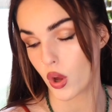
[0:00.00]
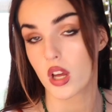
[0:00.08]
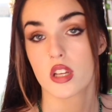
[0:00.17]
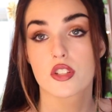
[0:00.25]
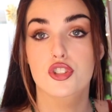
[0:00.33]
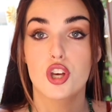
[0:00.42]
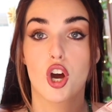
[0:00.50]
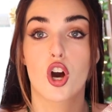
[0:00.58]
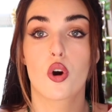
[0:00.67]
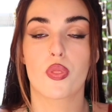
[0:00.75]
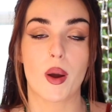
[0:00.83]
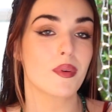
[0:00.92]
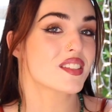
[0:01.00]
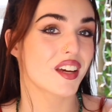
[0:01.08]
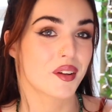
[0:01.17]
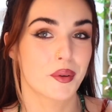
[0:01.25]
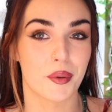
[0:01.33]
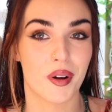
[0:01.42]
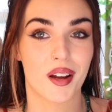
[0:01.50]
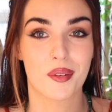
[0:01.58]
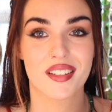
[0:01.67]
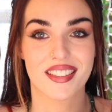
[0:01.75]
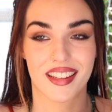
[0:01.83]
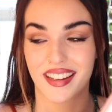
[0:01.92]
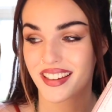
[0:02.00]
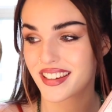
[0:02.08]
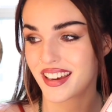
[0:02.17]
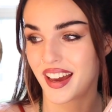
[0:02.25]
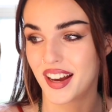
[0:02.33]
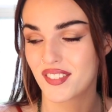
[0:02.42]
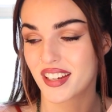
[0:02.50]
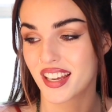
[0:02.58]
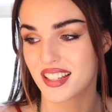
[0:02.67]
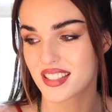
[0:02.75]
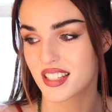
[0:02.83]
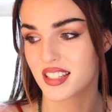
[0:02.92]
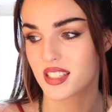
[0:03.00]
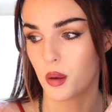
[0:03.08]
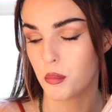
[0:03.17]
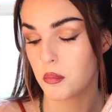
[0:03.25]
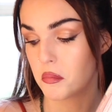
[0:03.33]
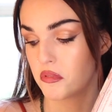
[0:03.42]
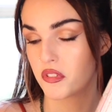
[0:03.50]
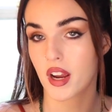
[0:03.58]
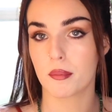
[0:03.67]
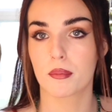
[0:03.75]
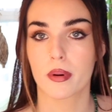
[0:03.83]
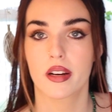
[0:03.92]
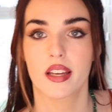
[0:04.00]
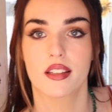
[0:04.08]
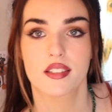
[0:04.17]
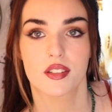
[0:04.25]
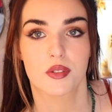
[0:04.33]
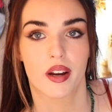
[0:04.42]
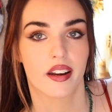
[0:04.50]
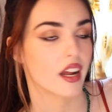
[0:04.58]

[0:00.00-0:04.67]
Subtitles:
know. So that was kind of cool. I always like having incense. I'm burning incense